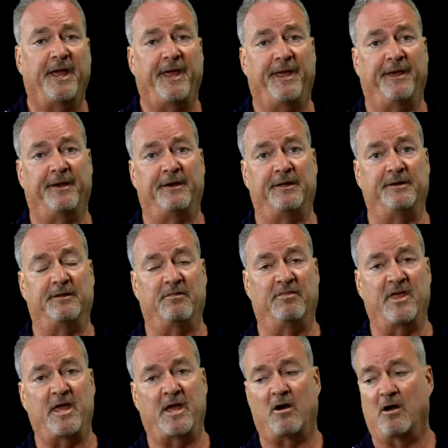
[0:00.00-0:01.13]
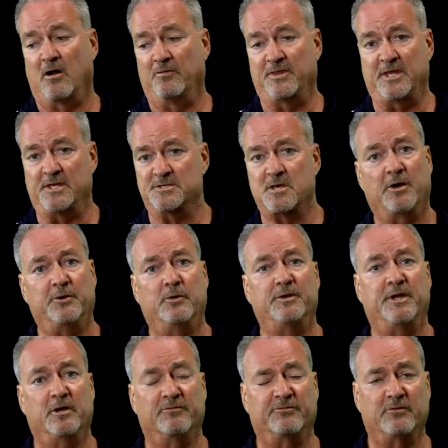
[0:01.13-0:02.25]
and they are these
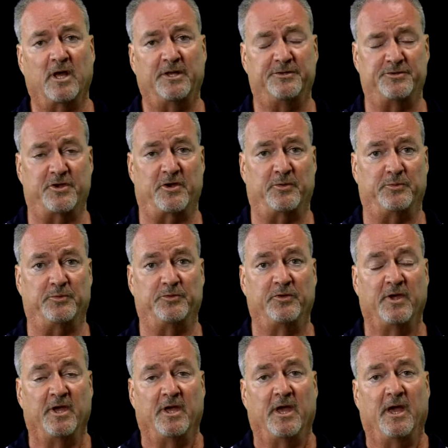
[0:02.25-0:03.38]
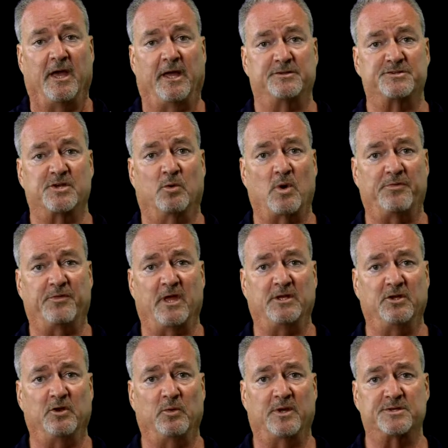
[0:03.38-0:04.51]
100-year flood zones. And so what they
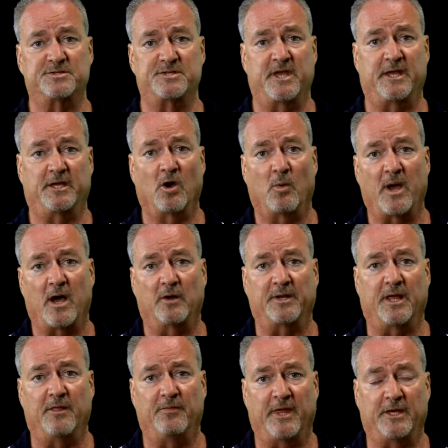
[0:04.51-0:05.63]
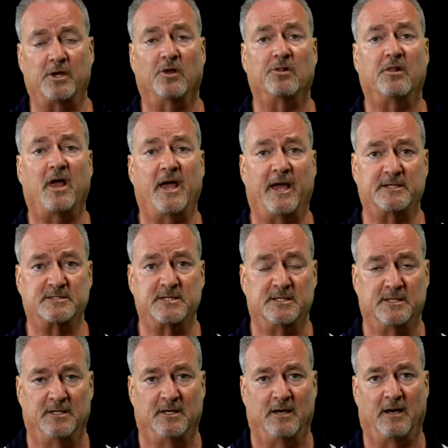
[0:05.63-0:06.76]
do is they go out and they collect,
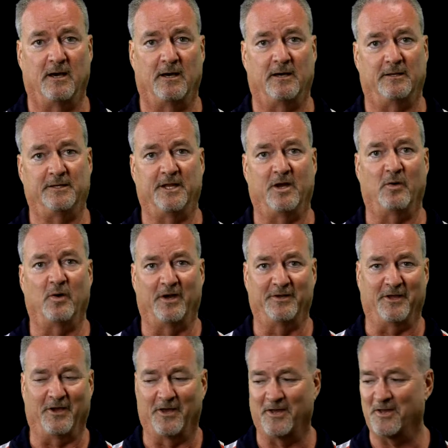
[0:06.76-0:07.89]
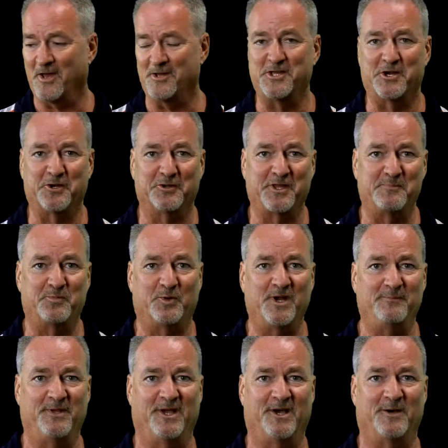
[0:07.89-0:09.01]
you know, a yearly
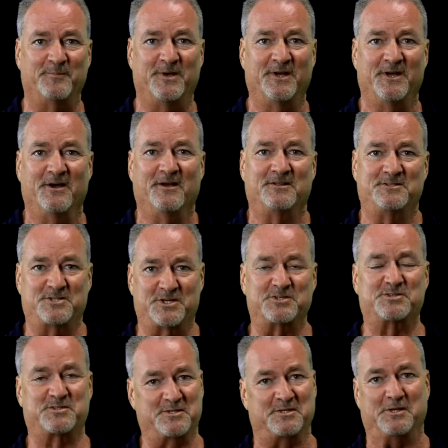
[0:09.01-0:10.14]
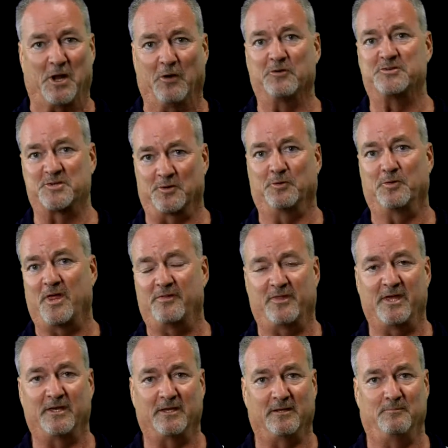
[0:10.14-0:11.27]
premium, just, you know, so that
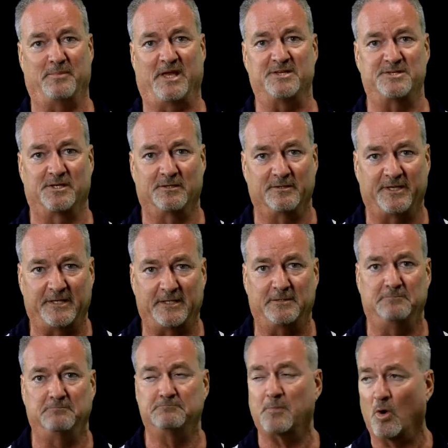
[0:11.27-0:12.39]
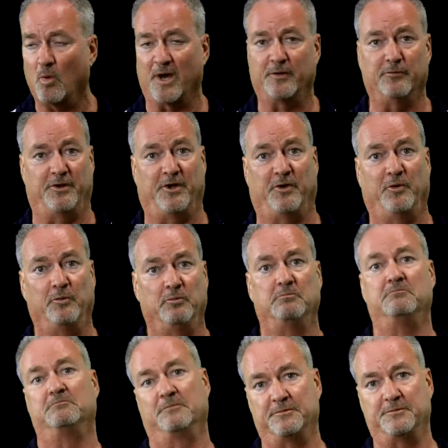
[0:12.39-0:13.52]
they can basically, oh, I don't know,
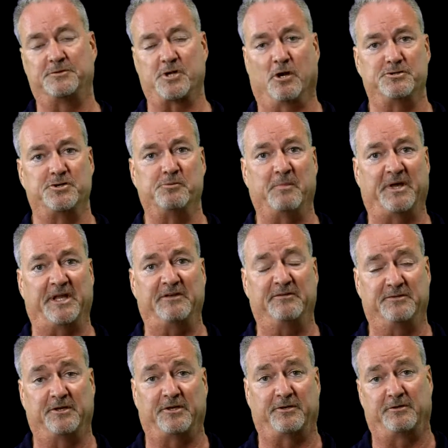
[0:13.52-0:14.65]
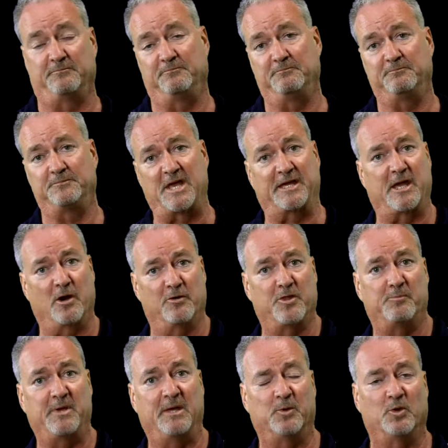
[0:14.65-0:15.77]
charge you money to take care of
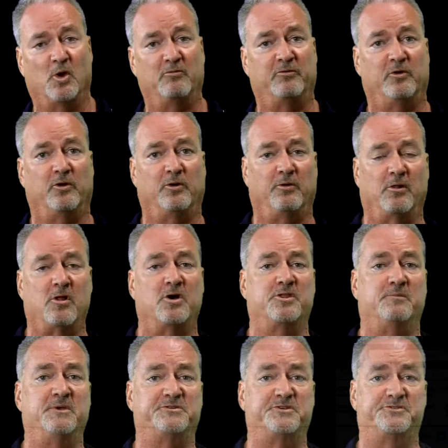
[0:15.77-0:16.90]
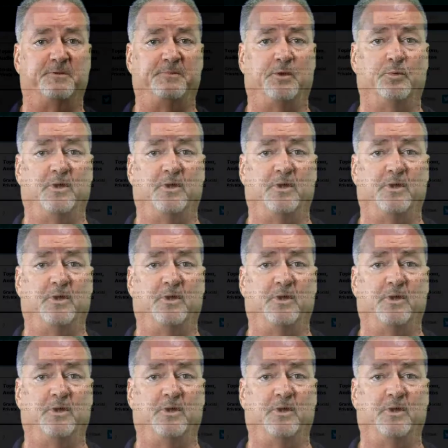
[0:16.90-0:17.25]
the people over along the Mississippi